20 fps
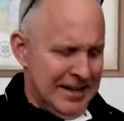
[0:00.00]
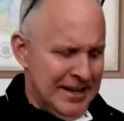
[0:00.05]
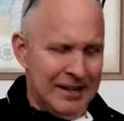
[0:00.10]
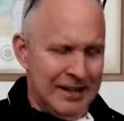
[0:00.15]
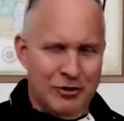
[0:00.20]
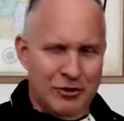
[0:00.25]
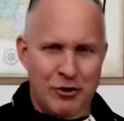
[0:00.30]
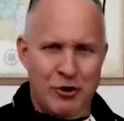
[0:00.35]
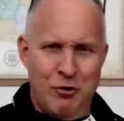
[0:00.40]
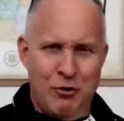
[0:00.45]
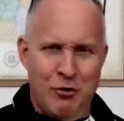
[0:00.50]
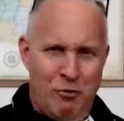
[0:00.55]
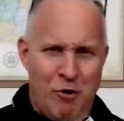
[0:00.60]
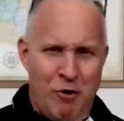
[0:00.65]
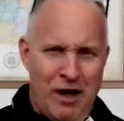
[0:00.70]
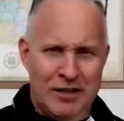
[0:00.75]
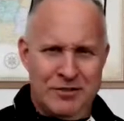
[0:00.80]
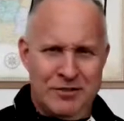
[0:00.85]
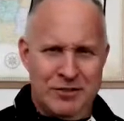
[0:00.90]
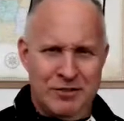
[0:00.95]
and your
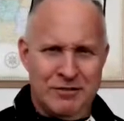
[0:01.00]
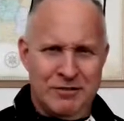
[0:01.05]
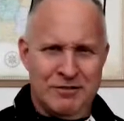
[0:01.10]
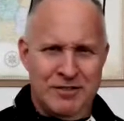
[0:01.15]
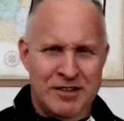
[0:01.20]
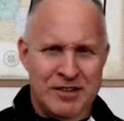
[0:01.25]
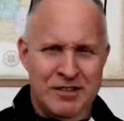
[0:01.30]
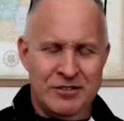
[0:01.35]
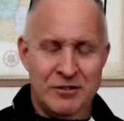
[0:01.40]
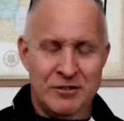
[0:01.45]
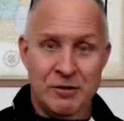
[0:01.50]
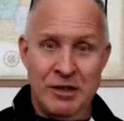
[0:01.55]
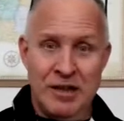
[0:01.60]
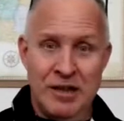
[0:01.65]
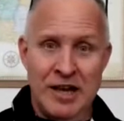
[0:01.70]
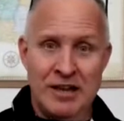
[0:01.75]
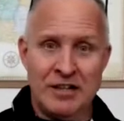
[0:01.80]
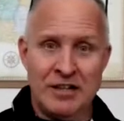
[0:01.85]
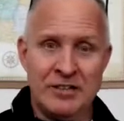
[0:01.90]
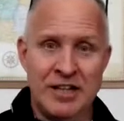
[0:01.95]
quads are under a
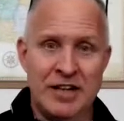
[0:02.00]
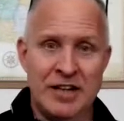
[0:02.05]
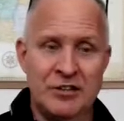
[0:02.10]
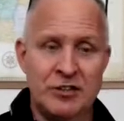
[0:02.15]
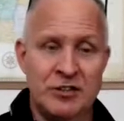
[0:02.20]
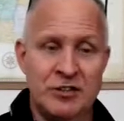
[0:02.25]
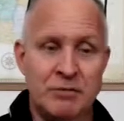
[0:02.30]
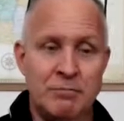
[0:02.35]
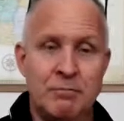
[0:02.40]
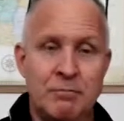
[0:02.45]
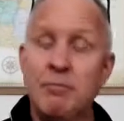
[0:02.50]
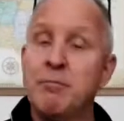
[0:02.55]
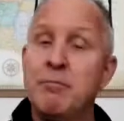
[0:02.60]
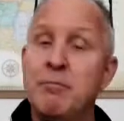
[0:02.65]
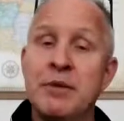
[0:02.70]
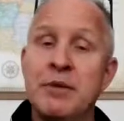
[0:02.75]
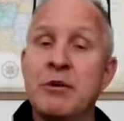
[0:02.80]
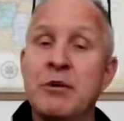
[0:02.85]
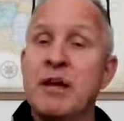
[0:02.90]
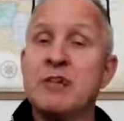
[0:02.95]
lot of tension,
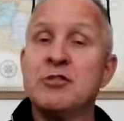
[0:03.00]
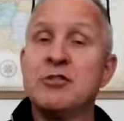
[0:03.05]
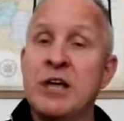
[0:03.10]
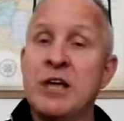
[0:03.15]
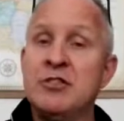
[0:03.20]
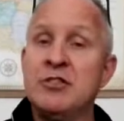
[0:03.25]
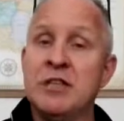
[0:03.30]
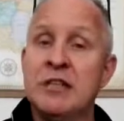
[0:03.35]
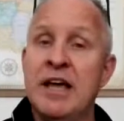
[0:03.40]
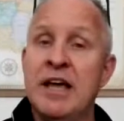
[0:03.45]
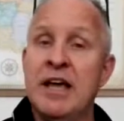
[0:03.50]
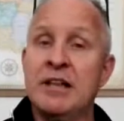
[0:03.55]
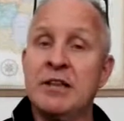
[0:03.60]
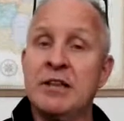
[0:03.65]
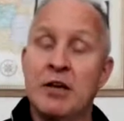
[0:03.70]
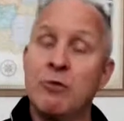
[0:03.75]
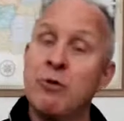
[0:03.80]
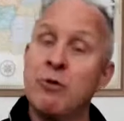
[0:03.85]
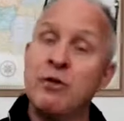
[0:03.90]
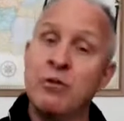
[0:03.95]
but they're not changing
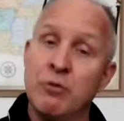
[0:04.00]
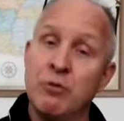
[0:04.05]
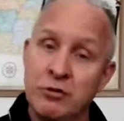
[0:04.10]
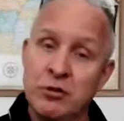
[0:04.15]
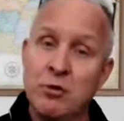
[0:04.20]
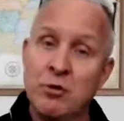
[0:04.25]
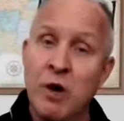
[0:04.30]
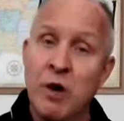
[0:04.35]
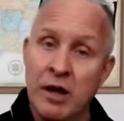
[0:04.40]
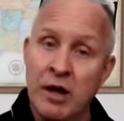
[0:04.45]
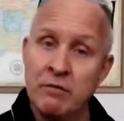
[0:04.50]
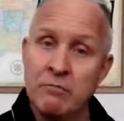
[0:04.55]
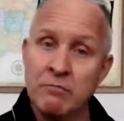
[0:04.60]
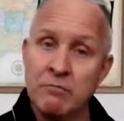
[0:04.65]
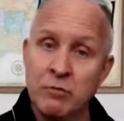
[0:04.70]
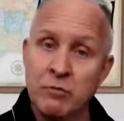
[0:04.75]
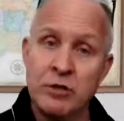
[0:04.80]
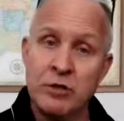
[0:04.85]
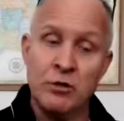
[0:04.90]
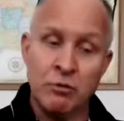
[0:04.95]
length like when you do a squat.
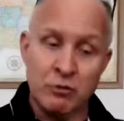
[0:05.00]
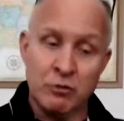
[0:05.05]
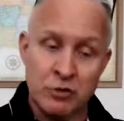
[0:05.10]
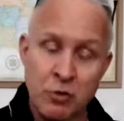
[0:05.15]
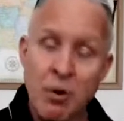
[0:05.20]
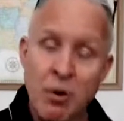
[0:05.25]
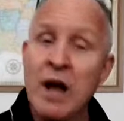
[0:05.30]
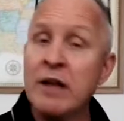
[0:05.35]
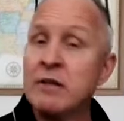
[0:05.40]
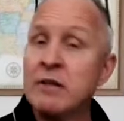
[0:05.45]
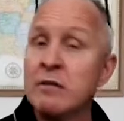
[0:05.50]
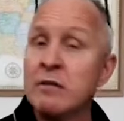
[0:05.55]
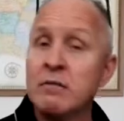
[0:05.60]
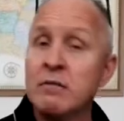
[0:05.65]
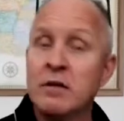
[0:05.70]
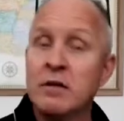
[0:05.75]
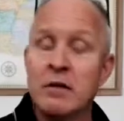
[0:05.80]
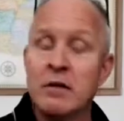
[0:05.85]
When you do a squat,